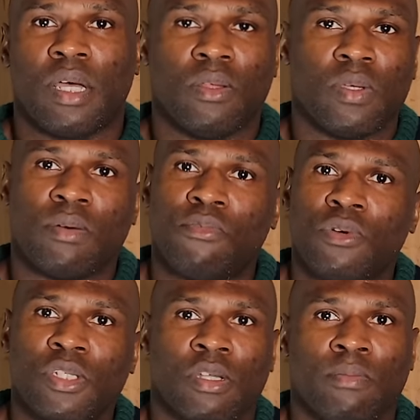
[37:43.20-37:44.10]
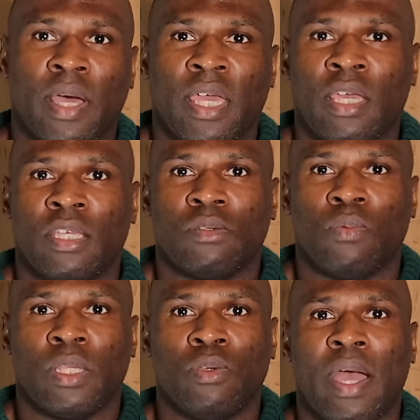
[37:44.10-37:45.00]
I know it's unfortunate, but it is
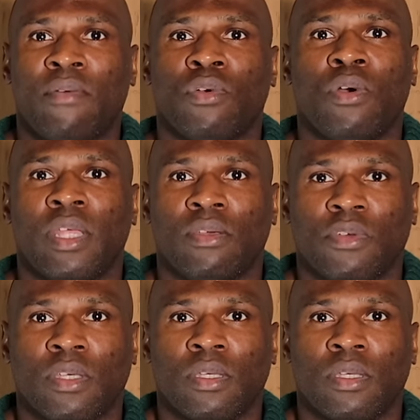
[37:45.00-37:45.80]
when you haven't got anything.